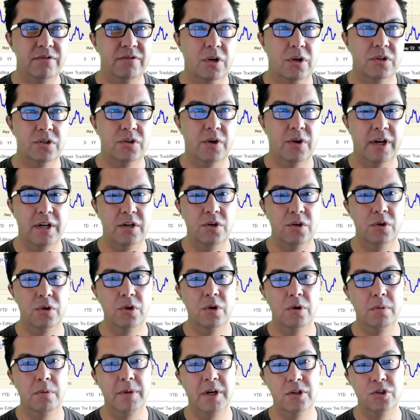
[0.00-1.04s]
chart so I can do a
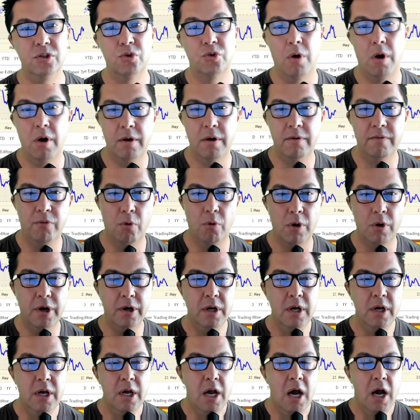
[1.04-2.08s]
little bit of drawing for you.
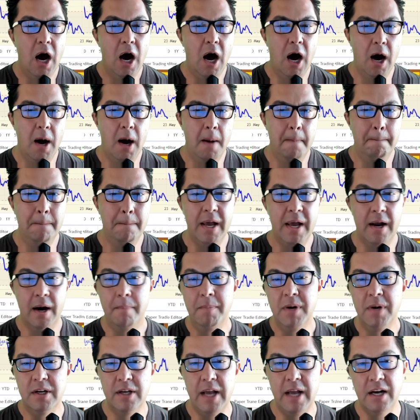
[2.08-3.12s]
And I'm
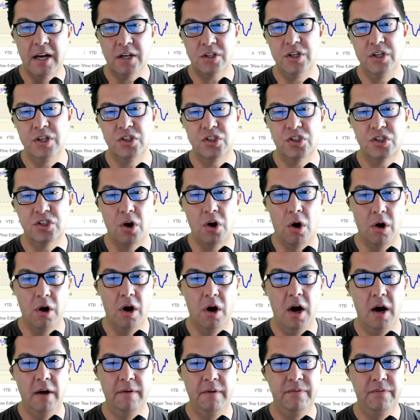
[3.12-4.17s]
going to actually start
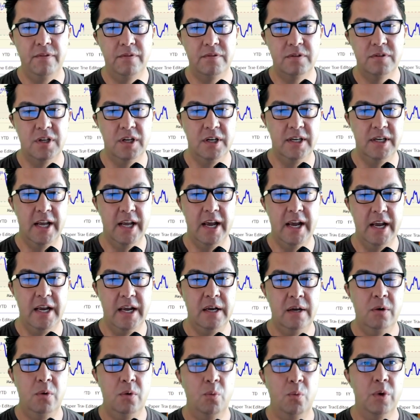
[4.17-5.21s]
off
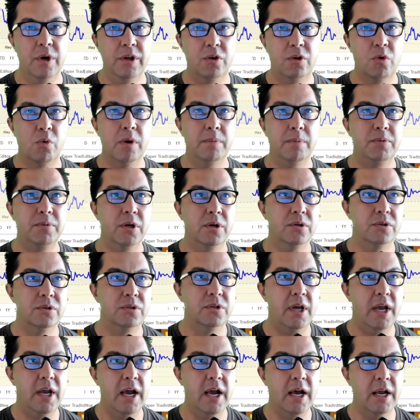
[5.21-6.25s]
today with cryptos.
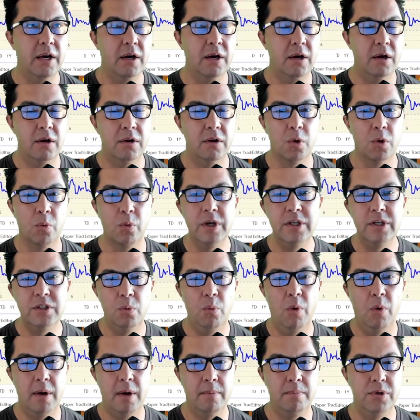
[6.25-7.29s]
And the reason
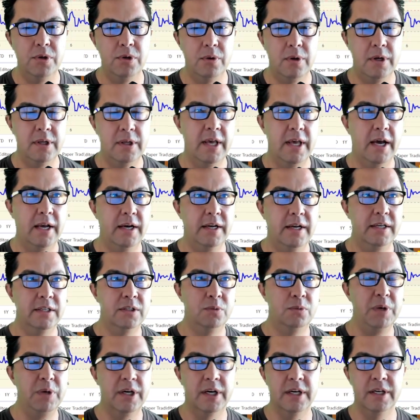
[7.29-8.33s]
why I'm doing that is
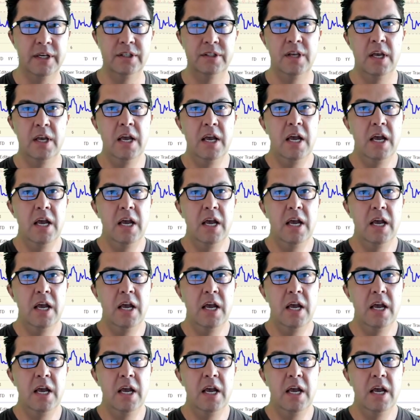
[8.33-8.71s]
because